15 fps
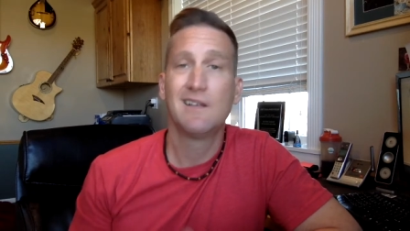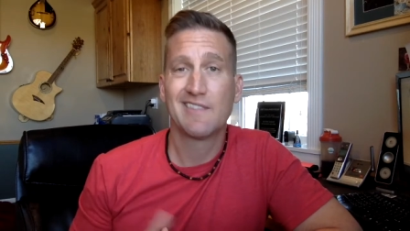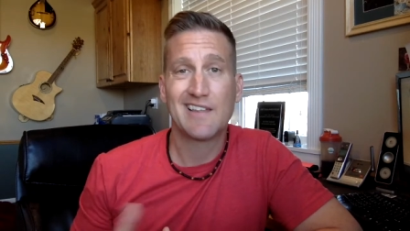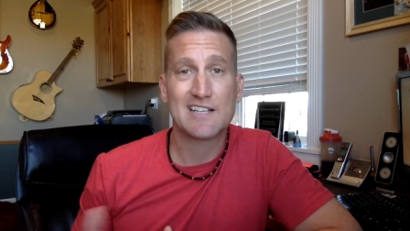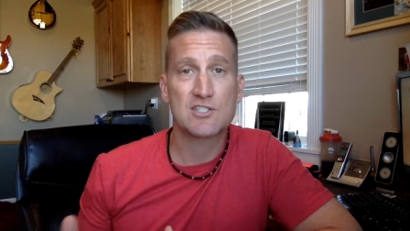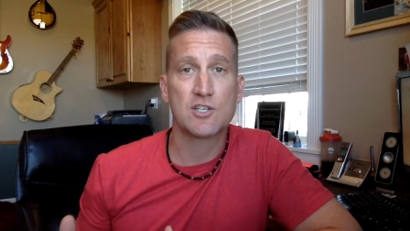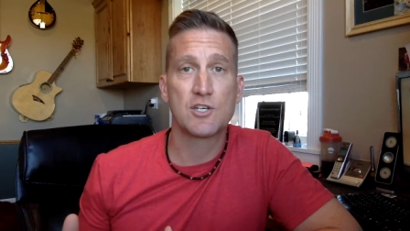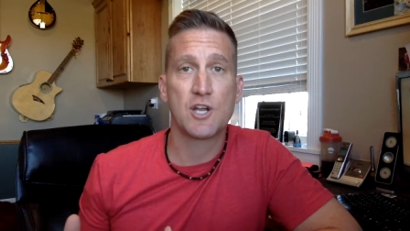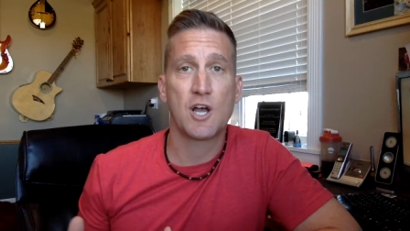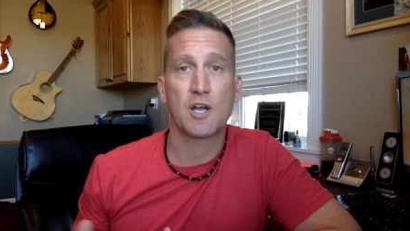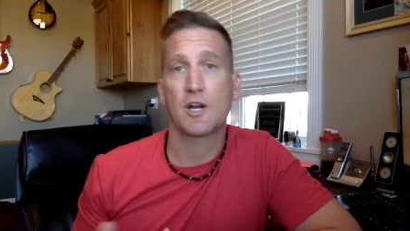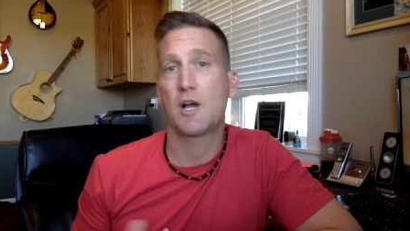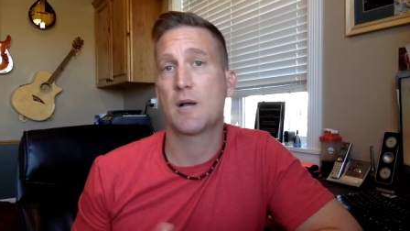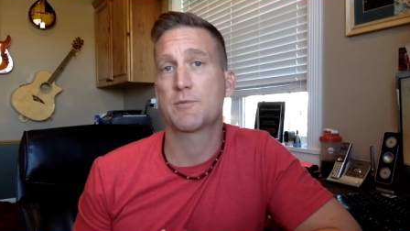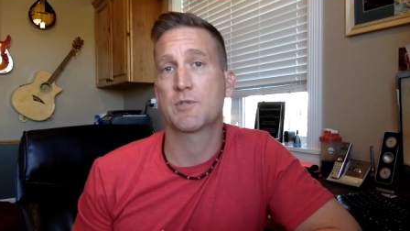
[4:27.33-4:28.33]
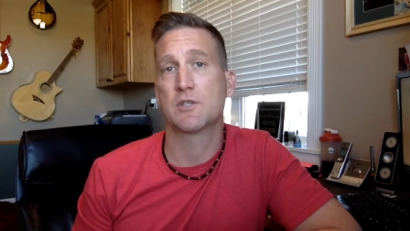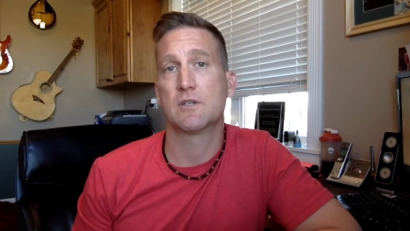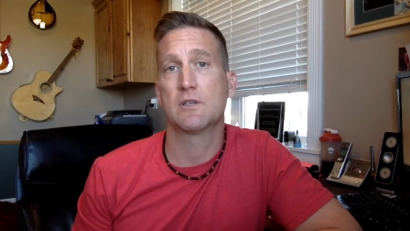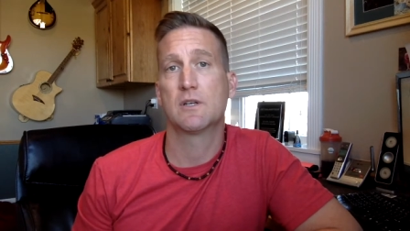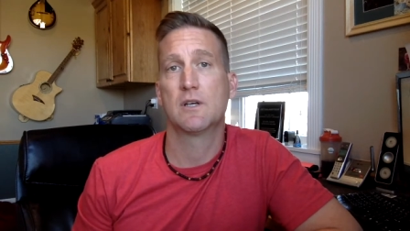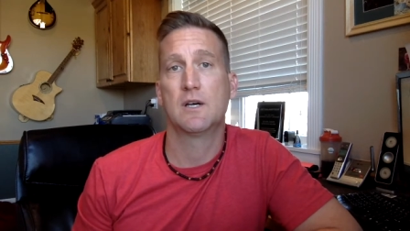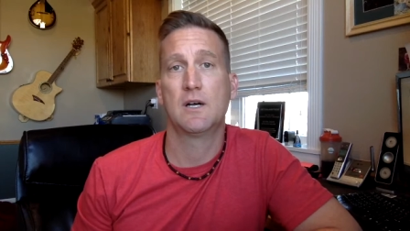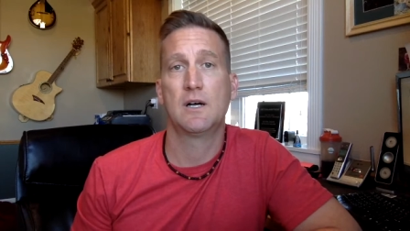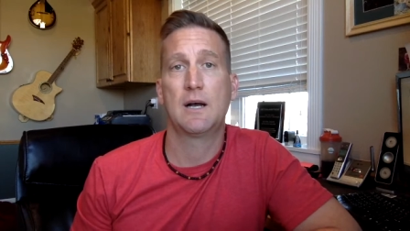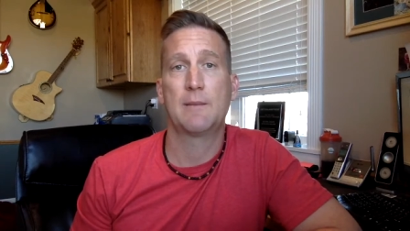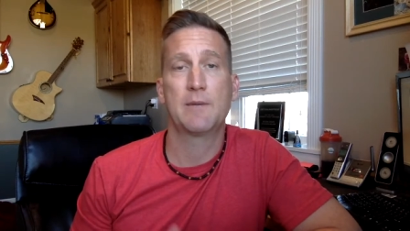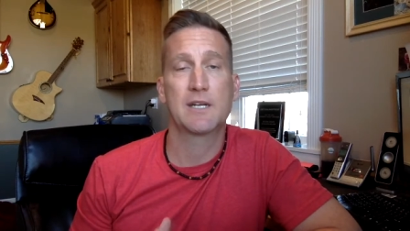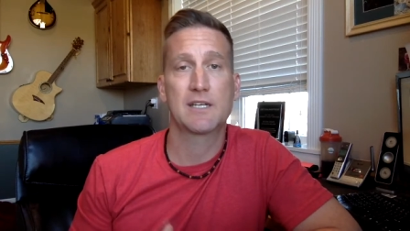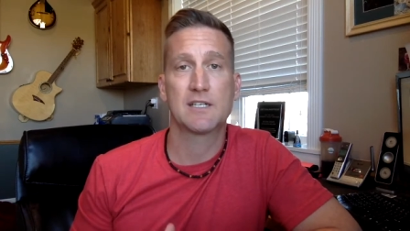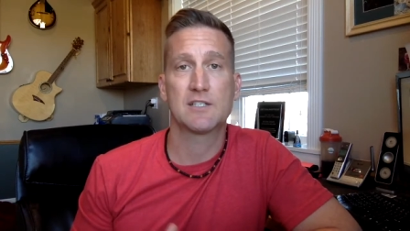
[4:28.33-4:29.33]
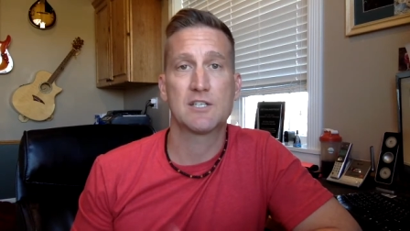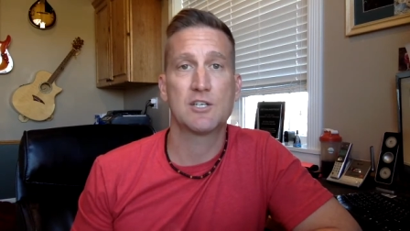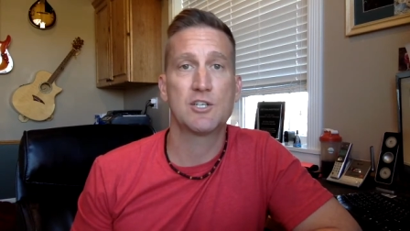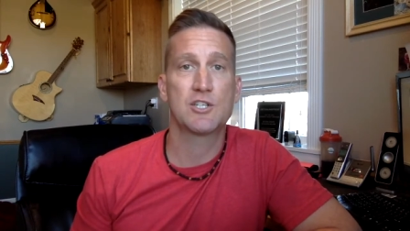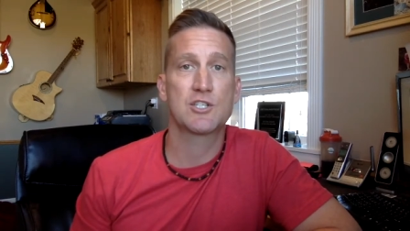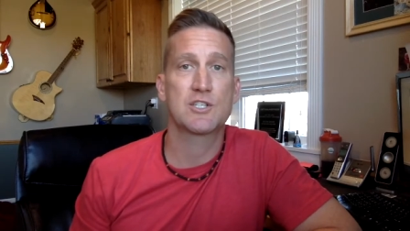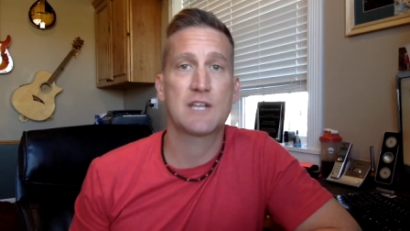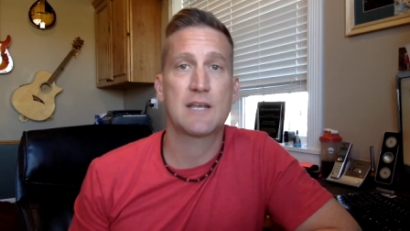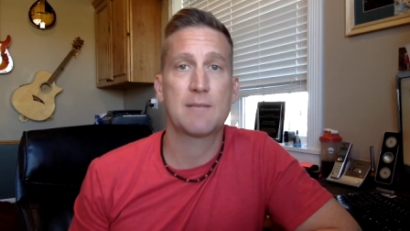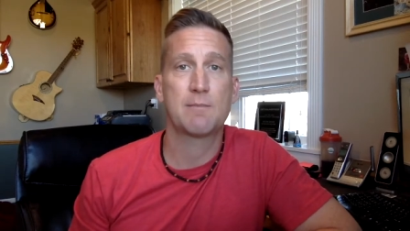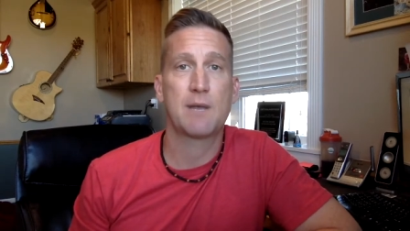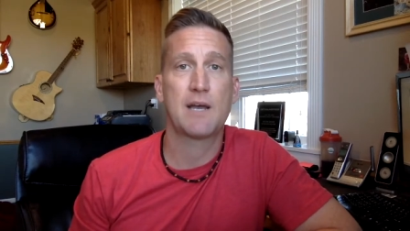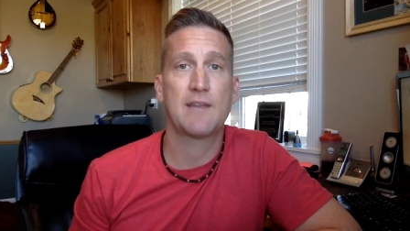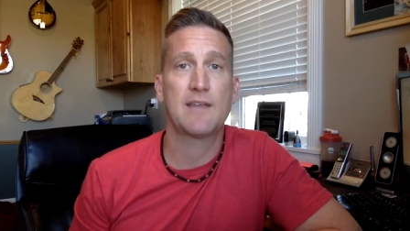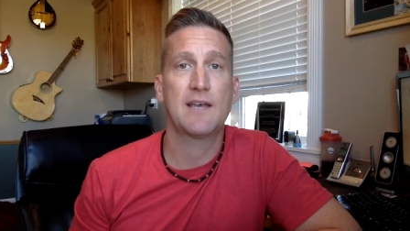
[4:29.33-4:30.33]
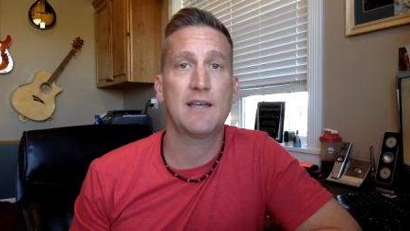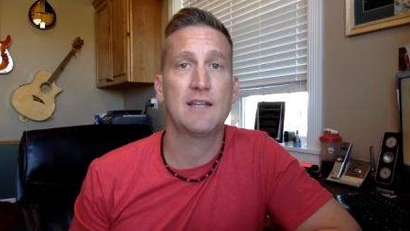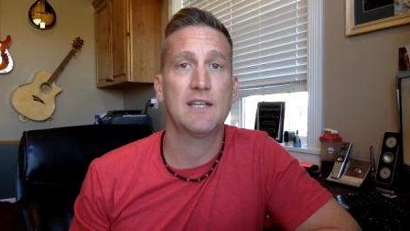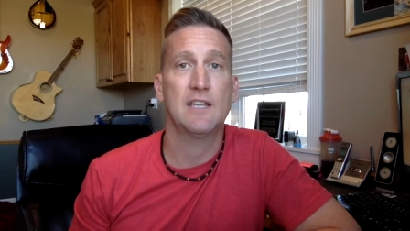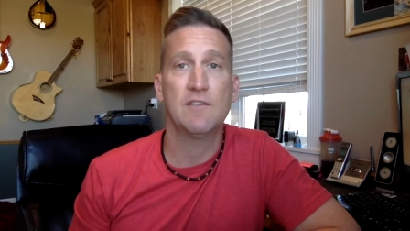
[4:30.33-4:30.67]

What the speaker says: That's a non-option. I'm going to continue to stand by that.